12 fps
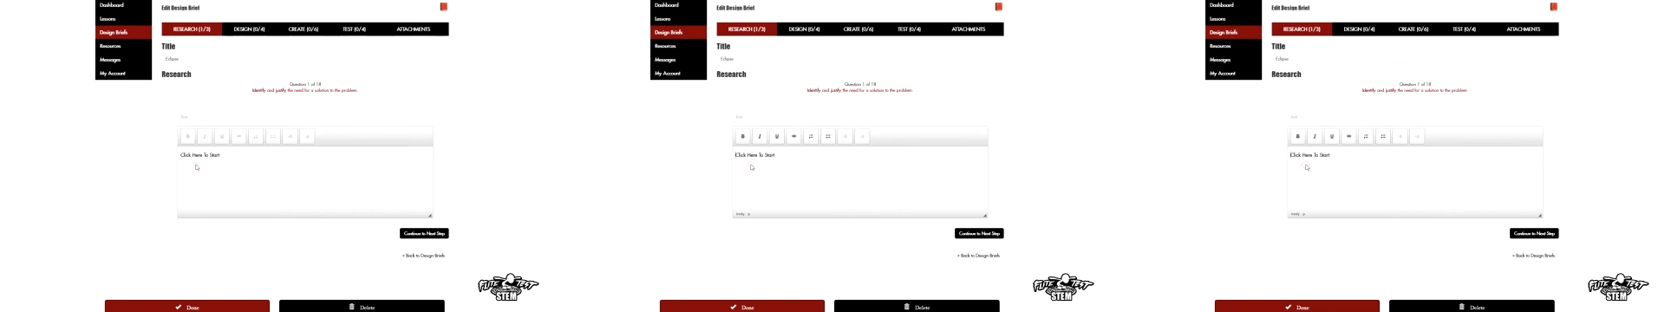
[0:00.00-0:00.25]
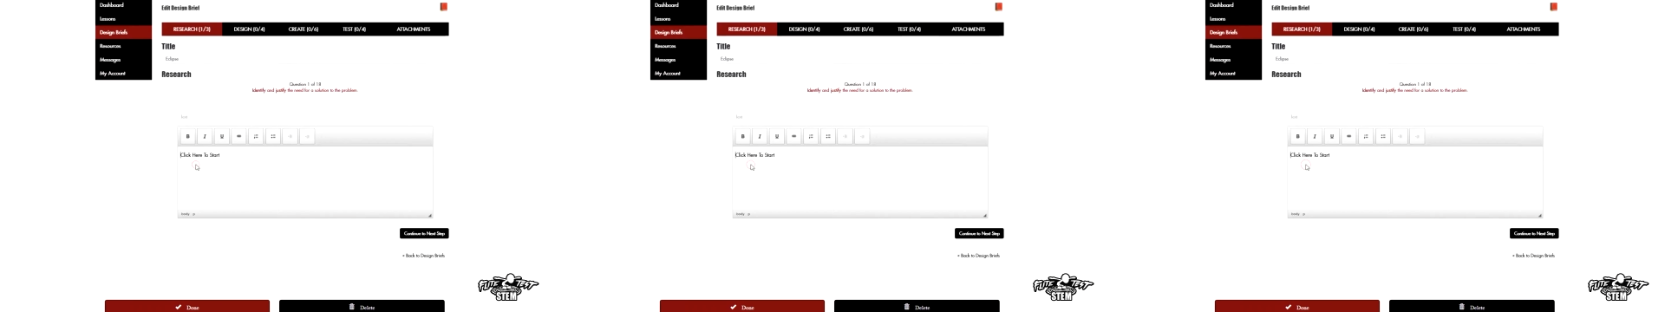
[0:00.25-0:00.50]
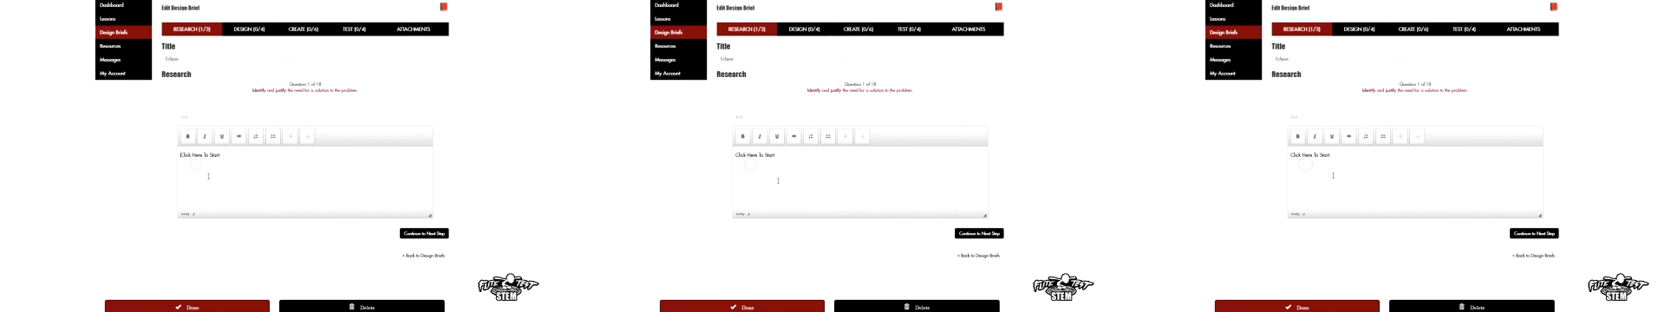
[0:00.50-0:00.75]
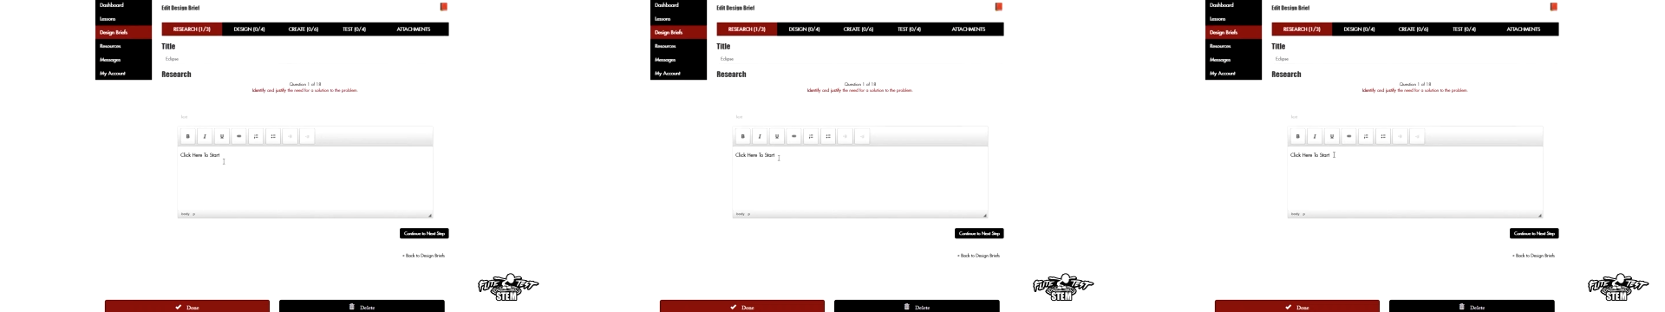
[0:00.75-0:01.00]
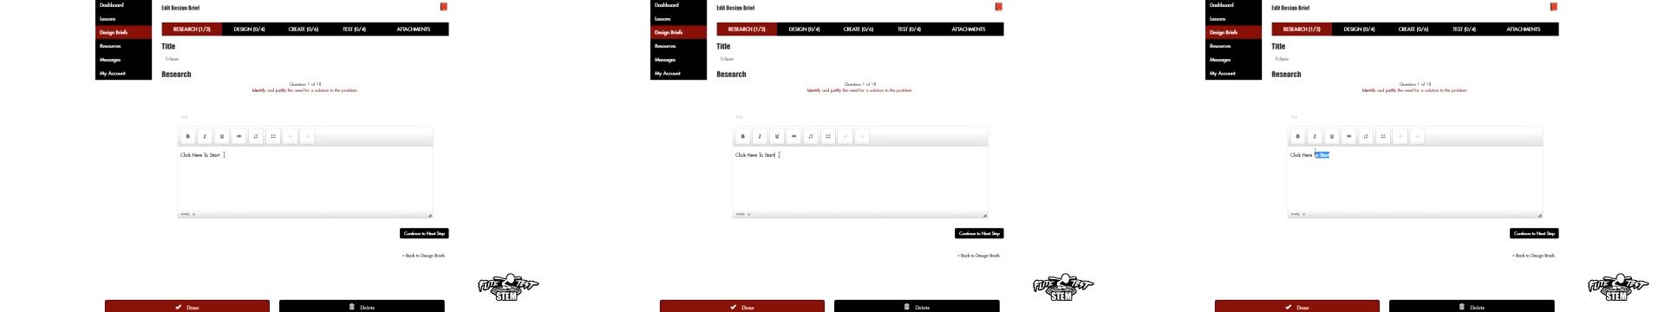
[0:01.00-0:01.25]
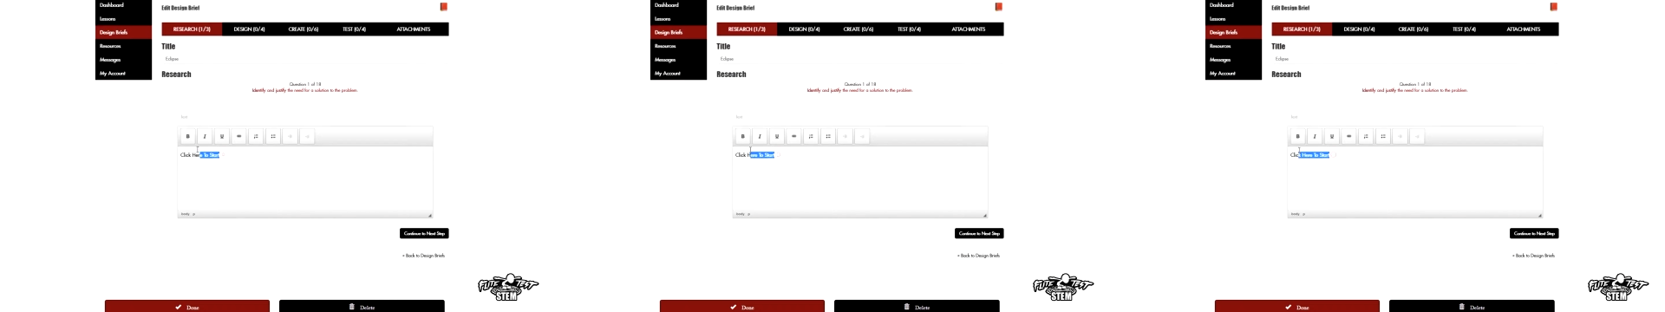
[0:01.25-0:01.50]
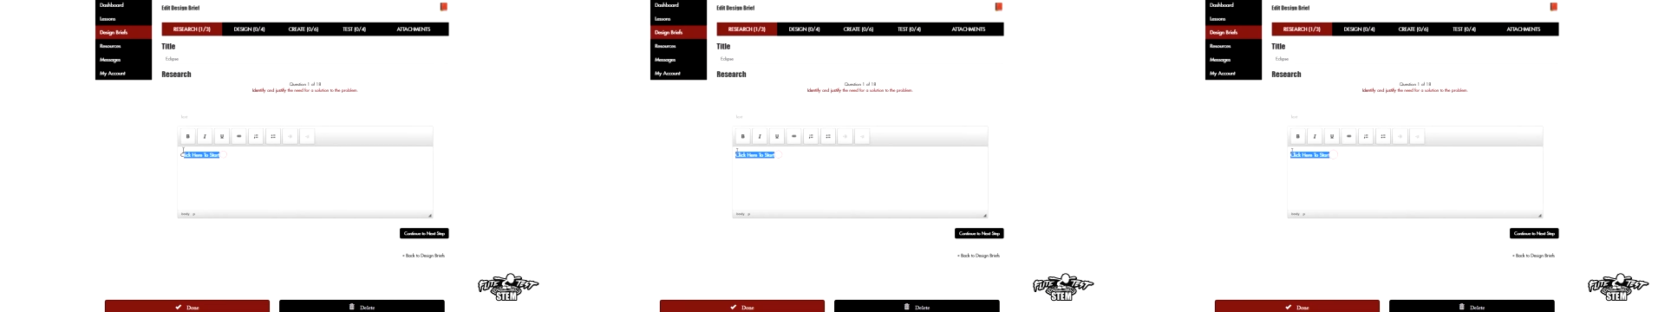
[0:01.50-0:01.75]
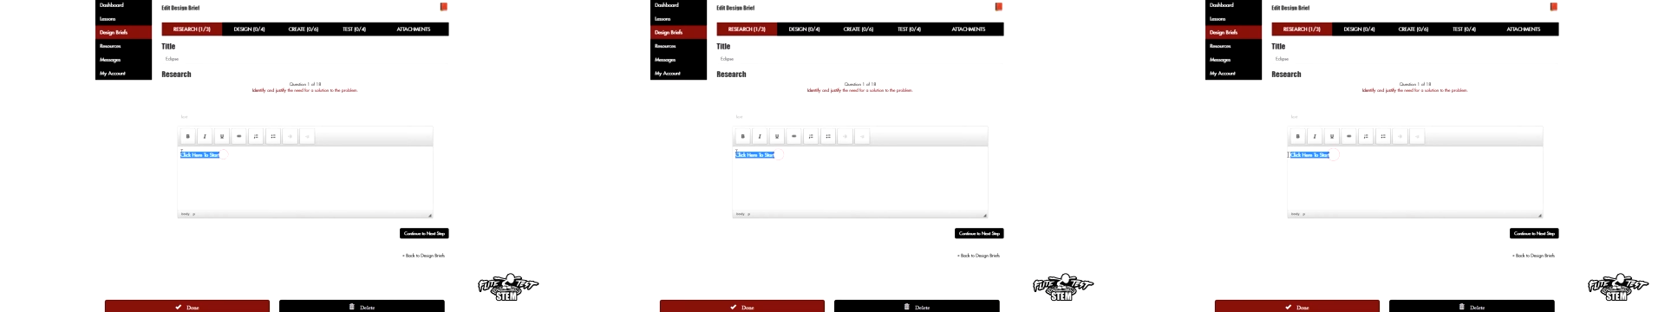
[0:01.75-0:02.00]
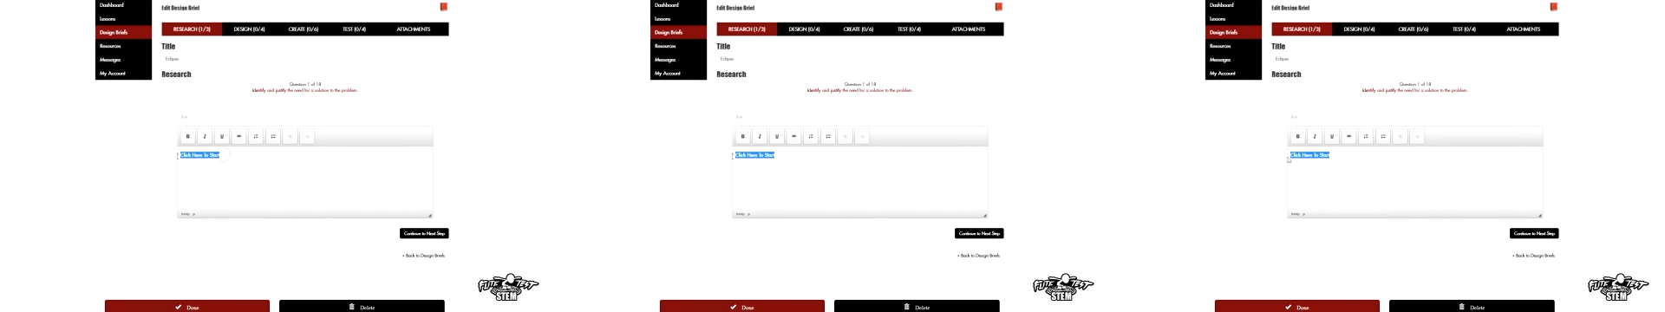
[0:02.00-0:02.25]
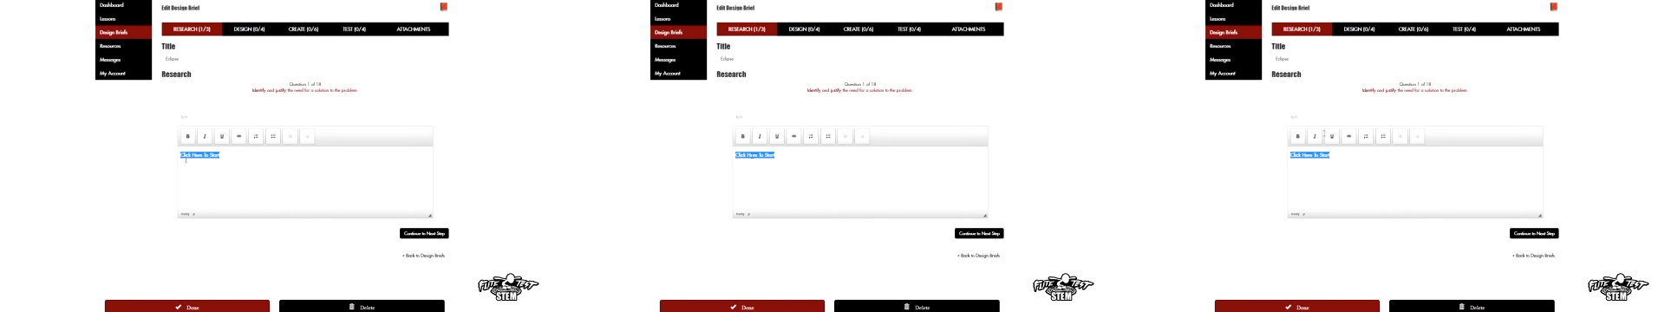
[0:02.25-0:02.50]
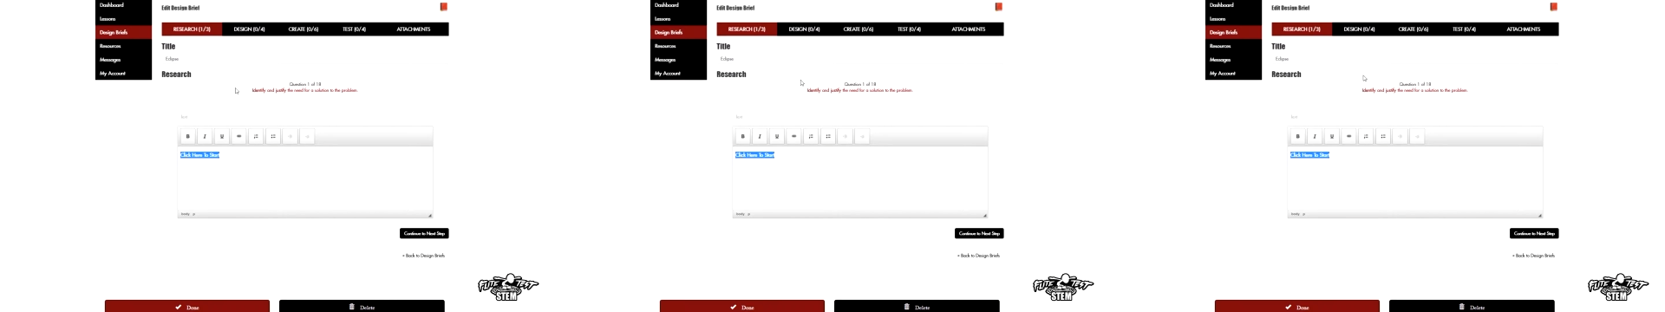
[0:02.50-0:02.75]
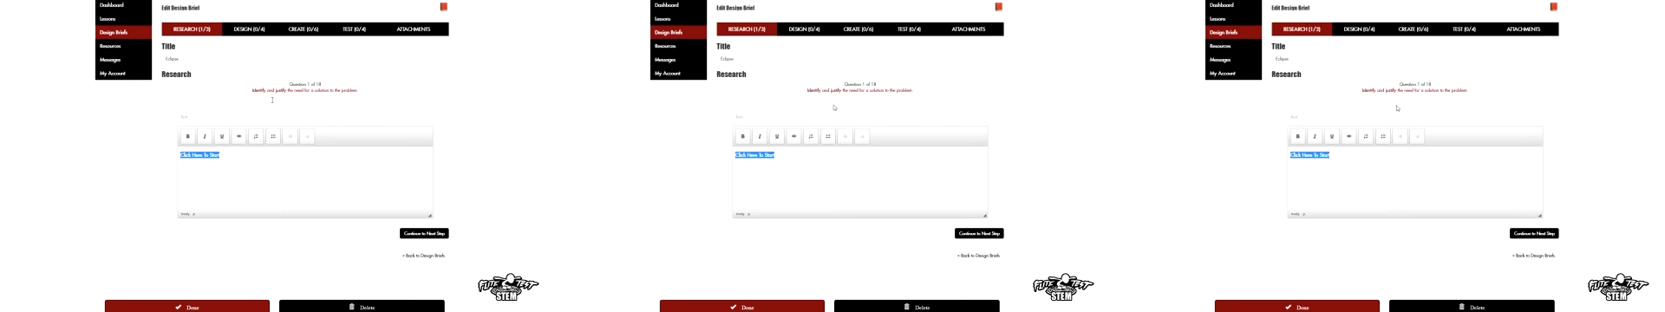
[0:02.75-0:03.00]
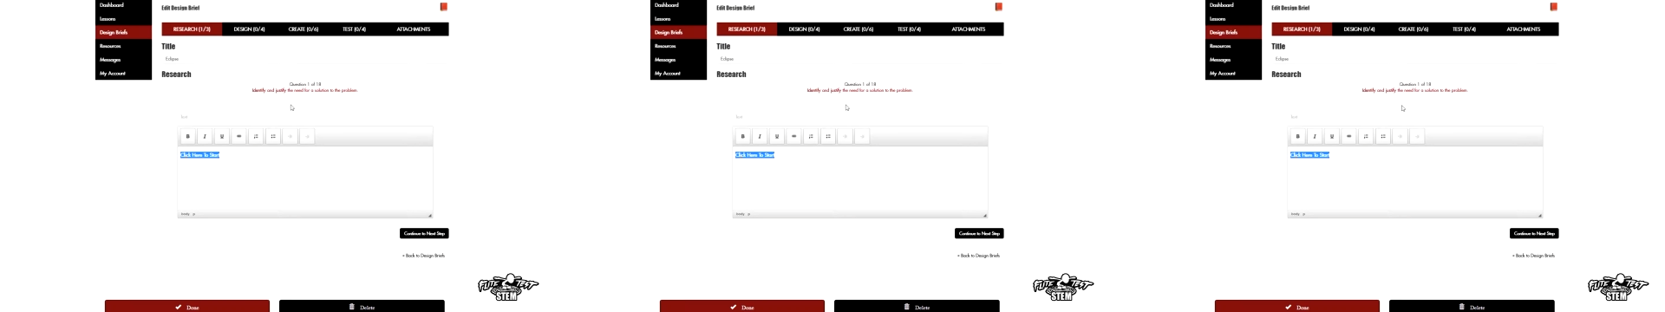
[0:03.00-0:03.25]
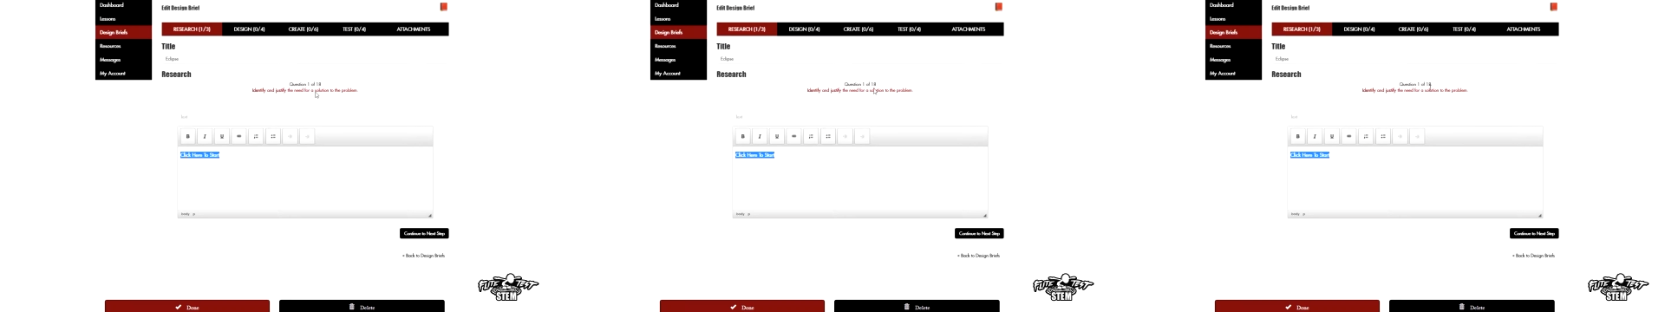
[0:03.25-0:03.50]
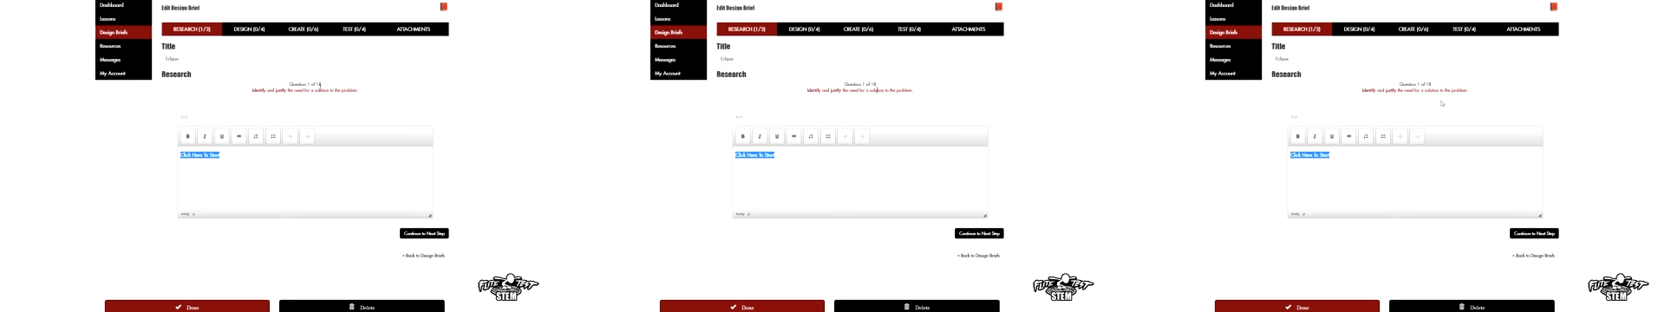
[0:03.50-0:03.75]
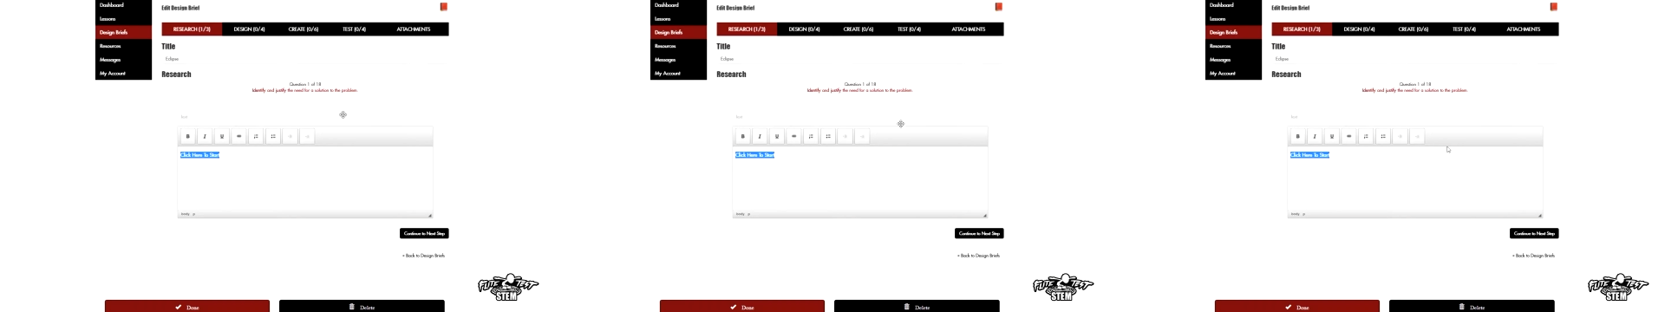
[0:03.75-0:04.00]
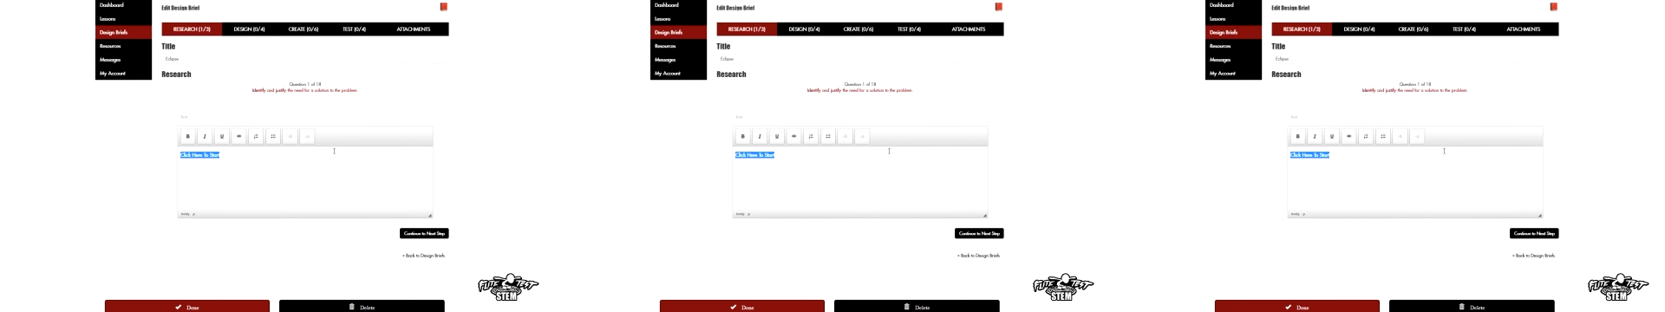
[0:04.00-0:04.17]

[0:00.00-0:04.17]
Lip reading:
No face is visible, so there are no lips to read.